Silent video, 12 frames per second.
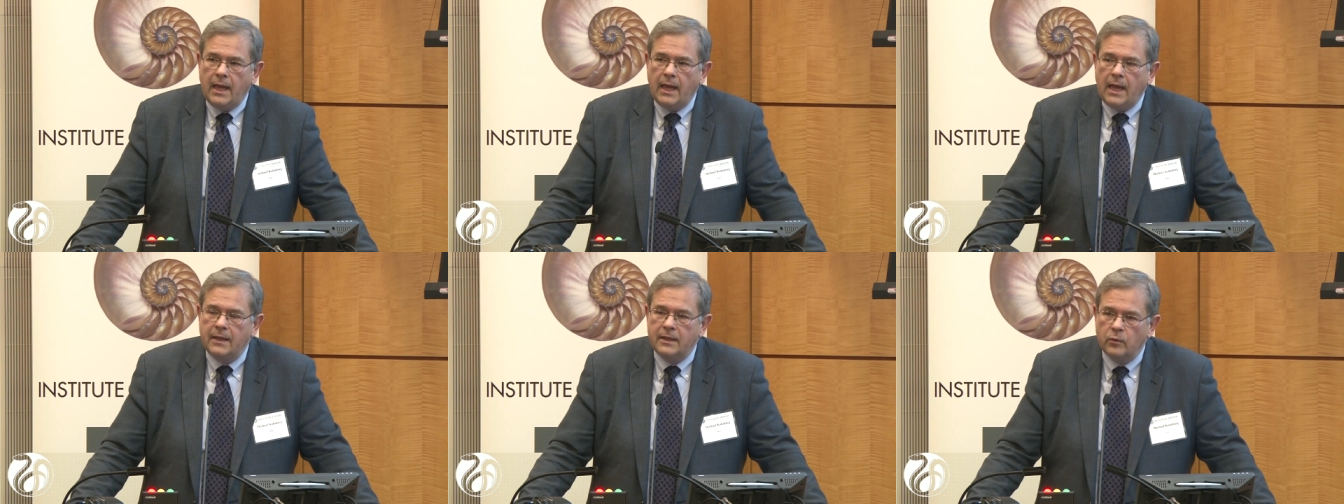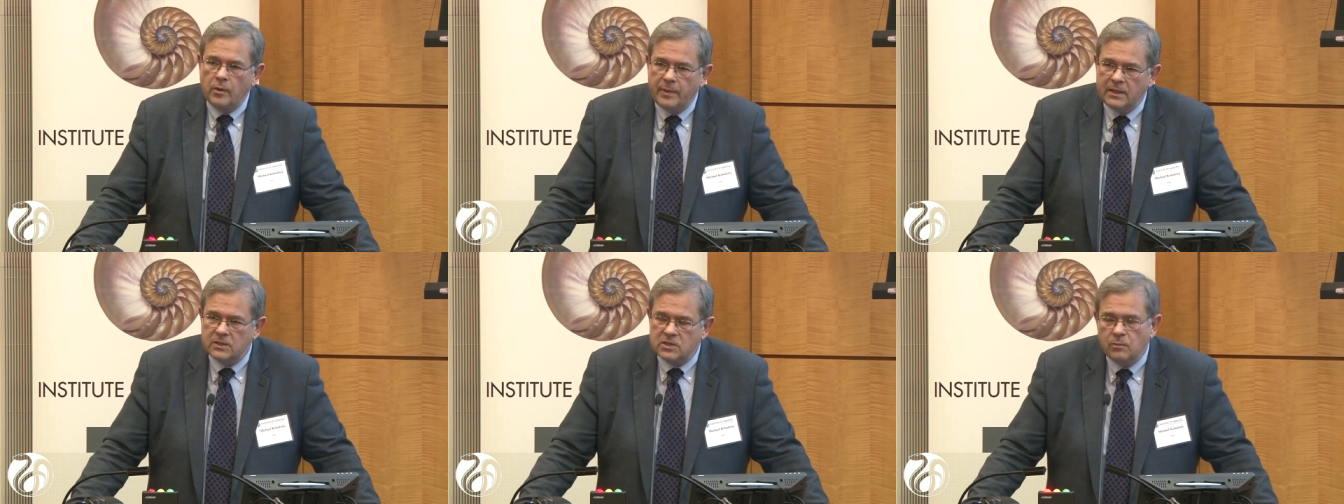And there would be
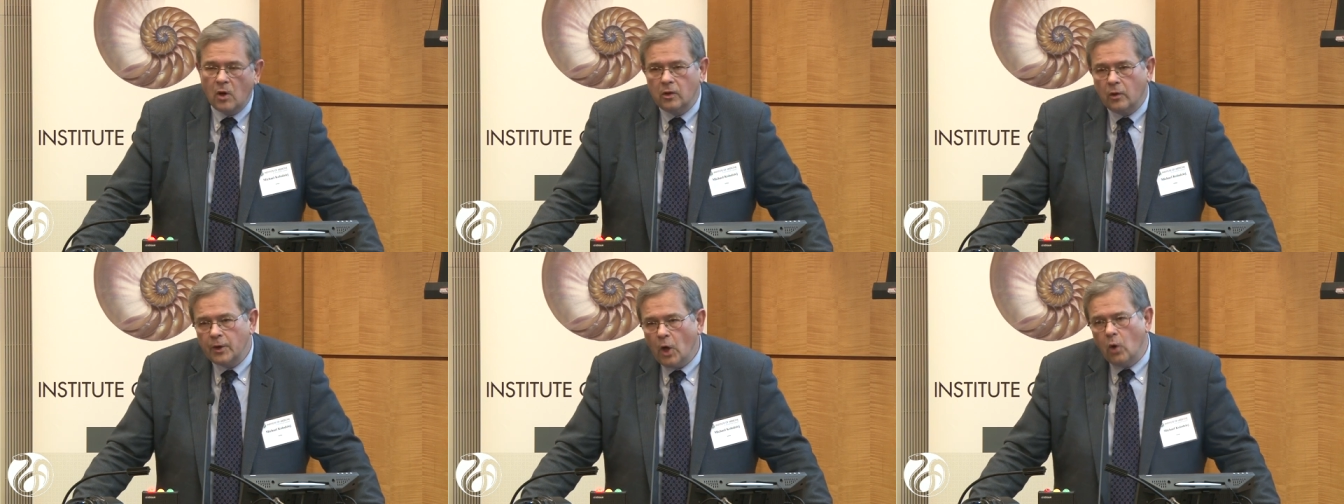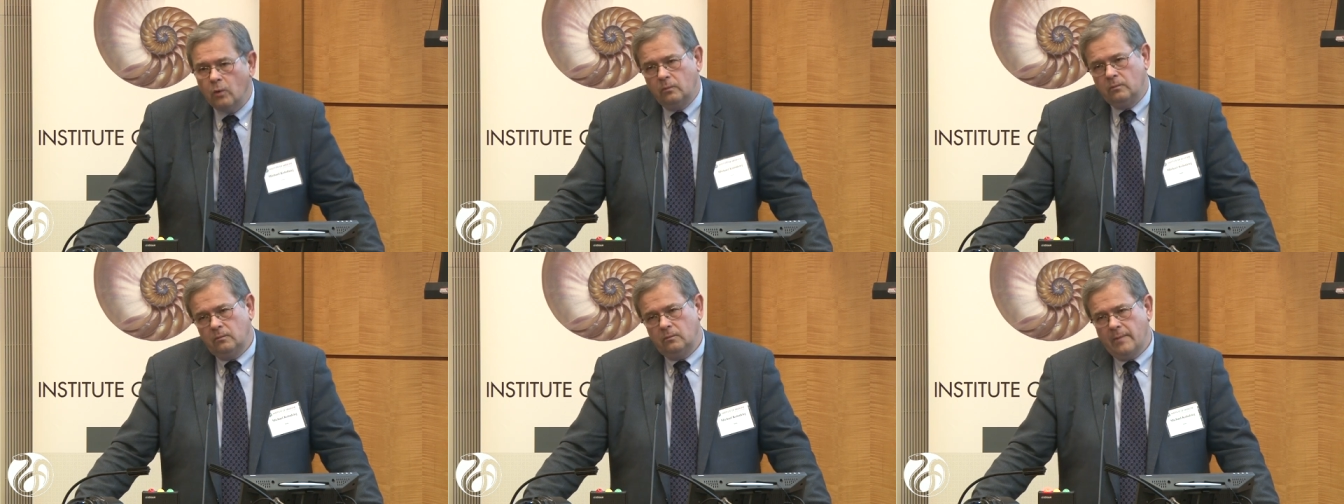small or no
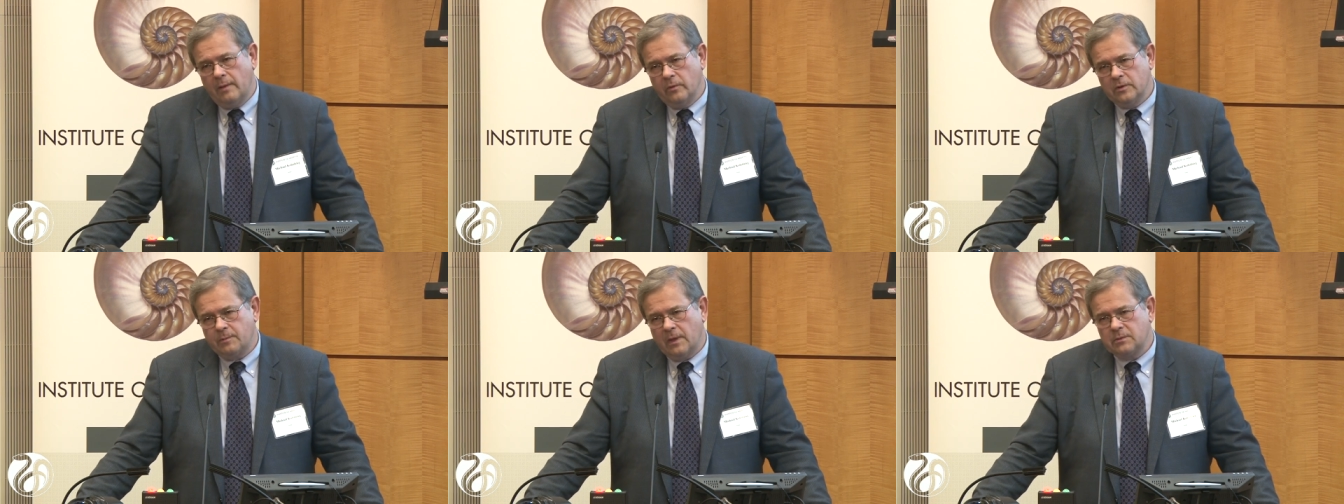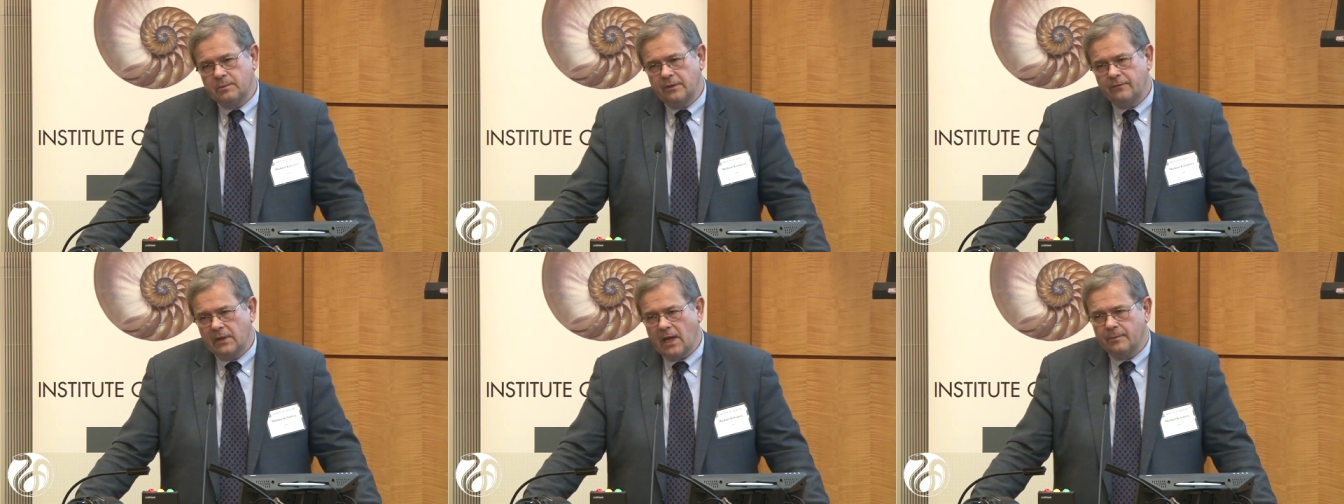member responsibility
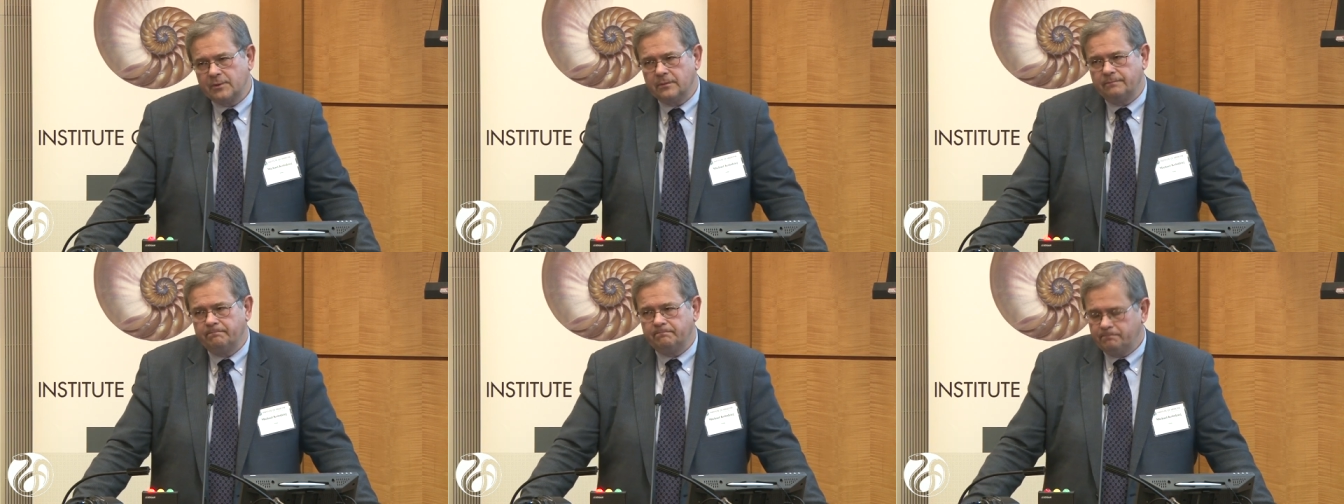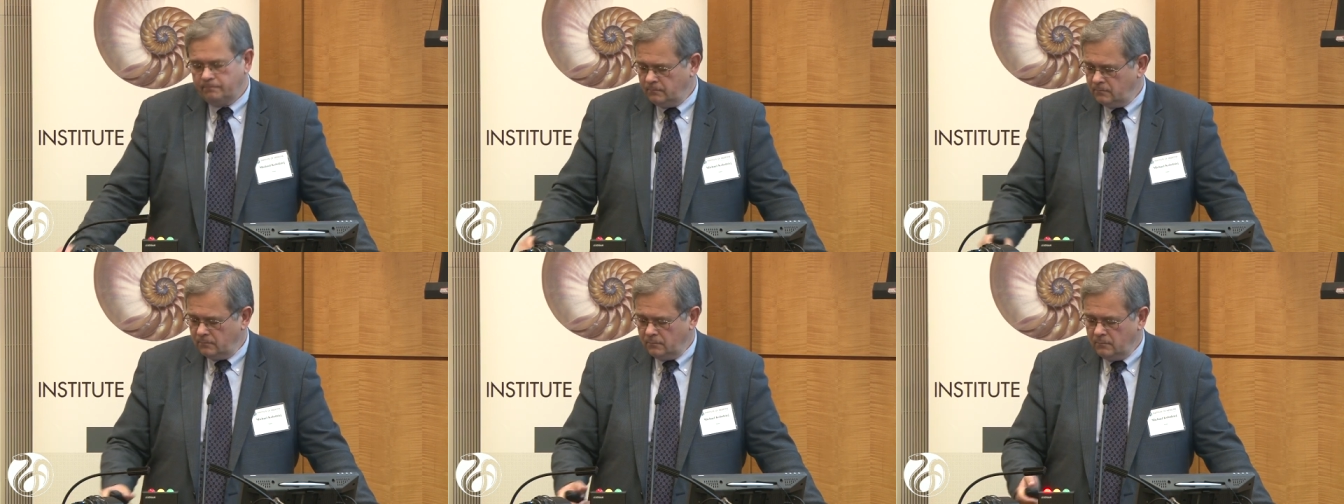for the option.
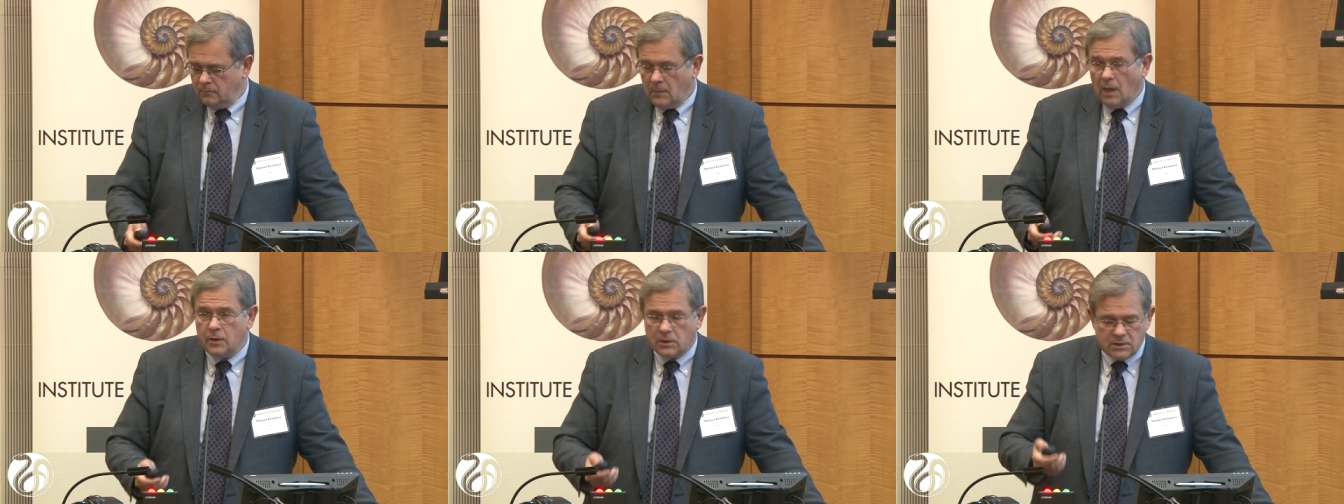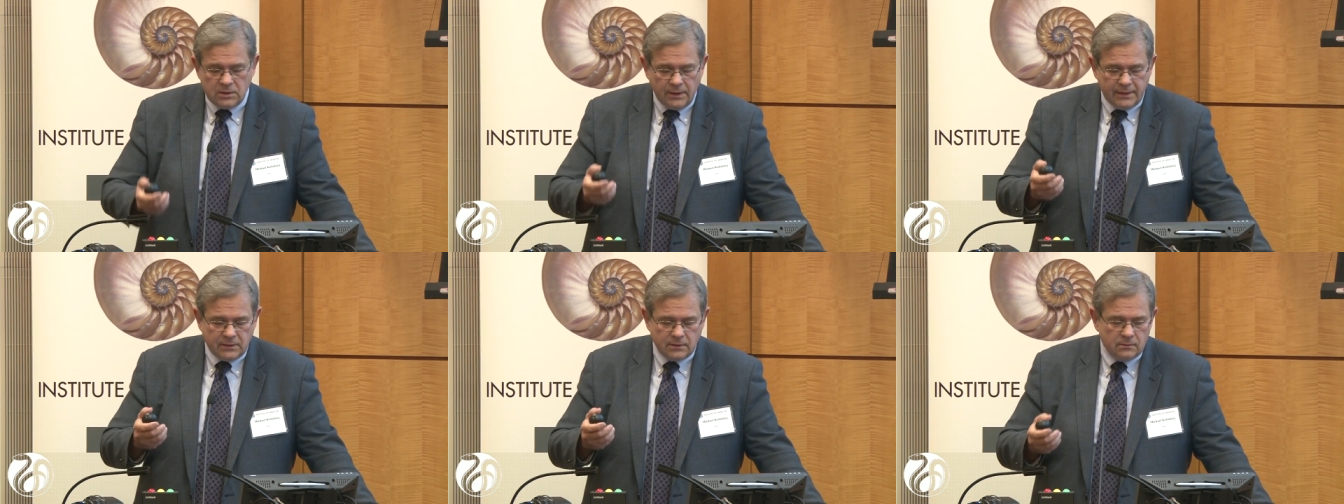Now you could still
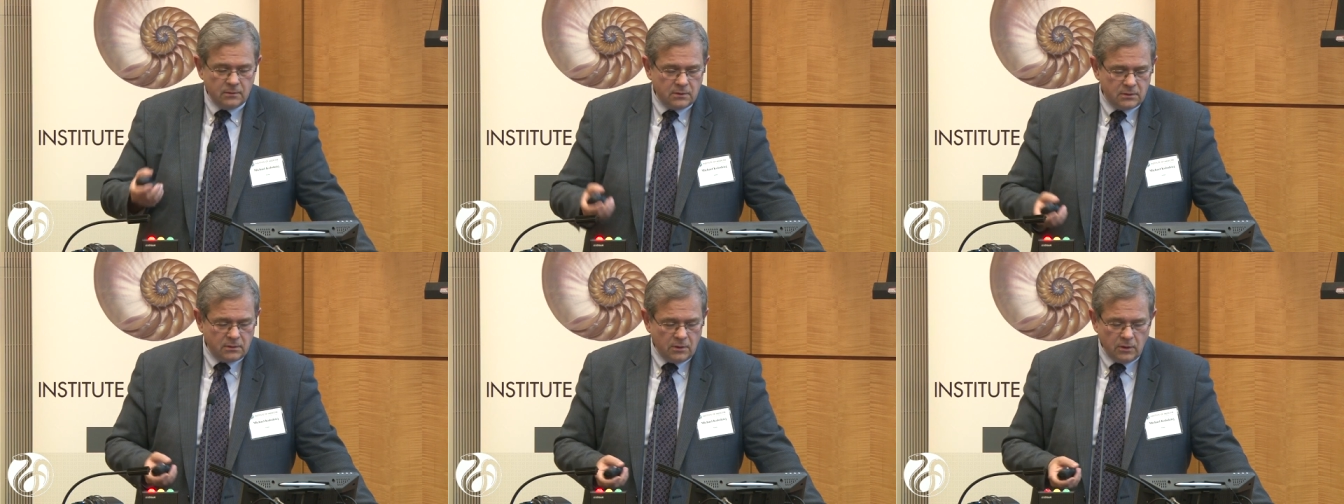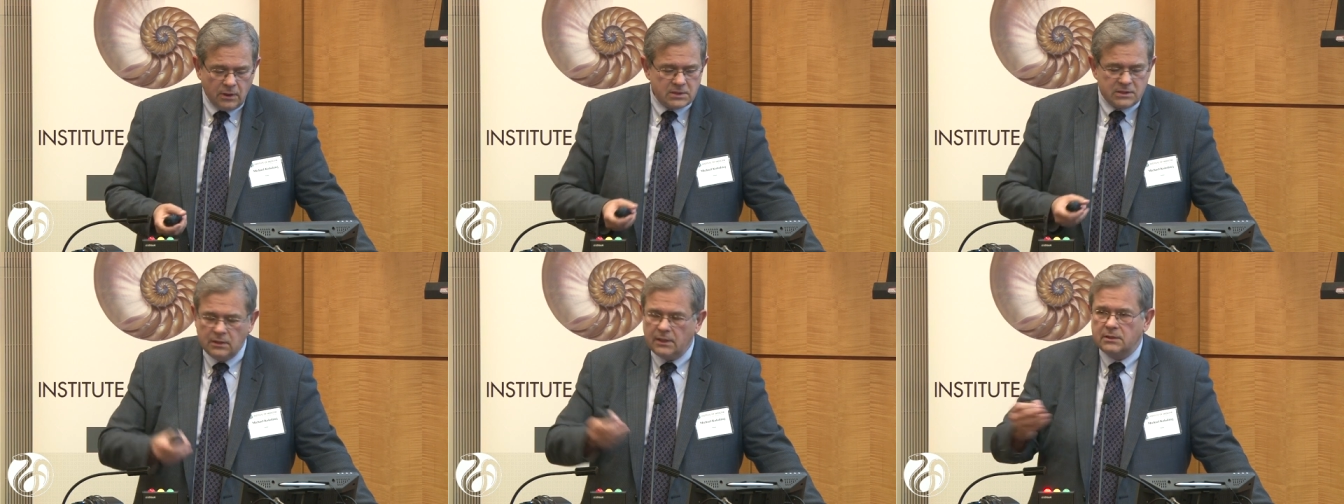get the you could
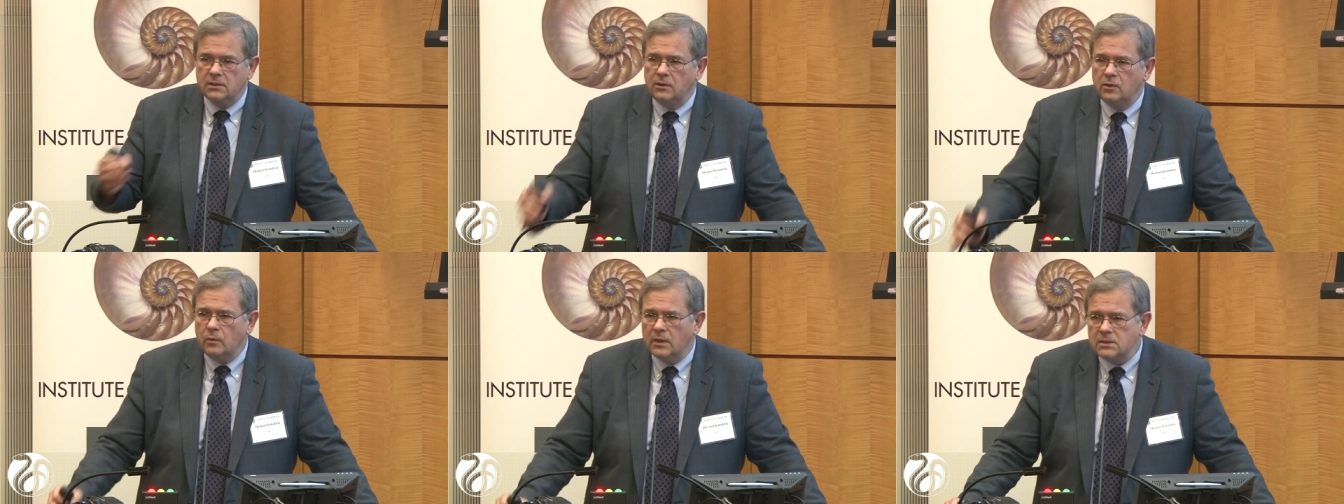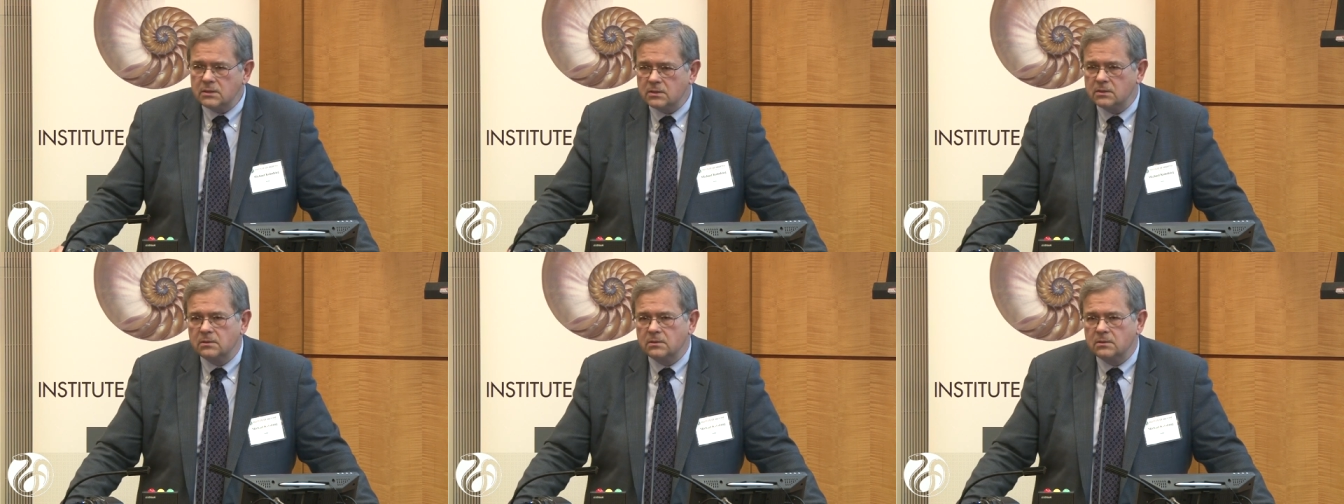still get the new ones,